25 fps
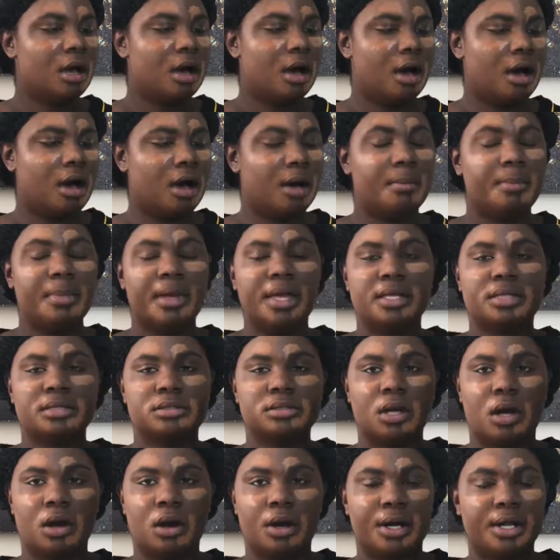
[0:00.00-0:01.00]

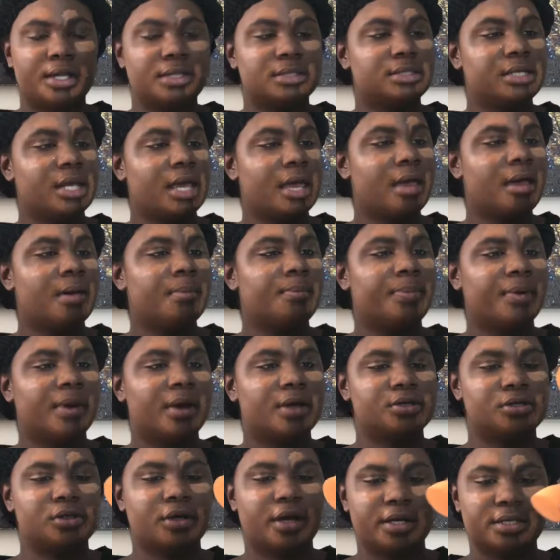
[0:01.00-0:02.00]
It's already damp,
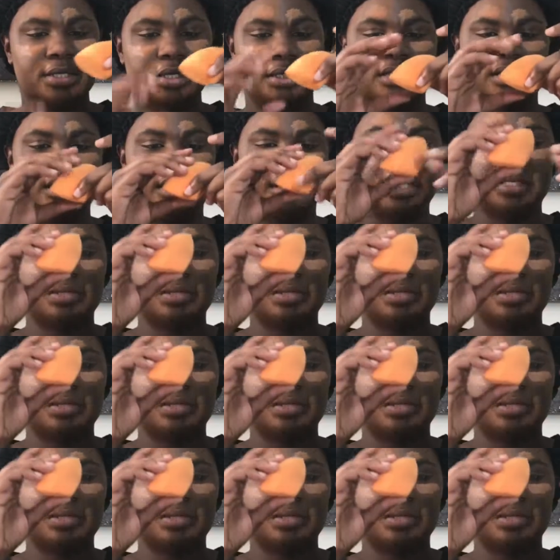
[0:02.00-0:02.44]
as you guys can tell.